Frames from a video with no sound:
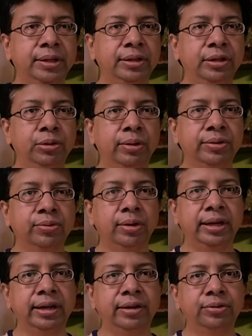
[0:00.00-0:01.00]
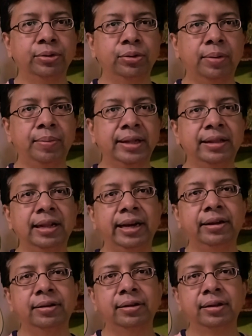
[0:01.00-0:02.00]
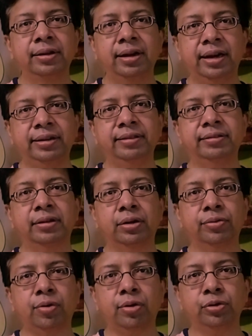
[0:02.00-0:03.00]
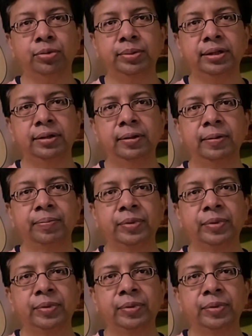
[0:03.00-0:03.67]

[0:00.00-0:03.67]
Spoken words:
but the US only did so a month later at the start of October.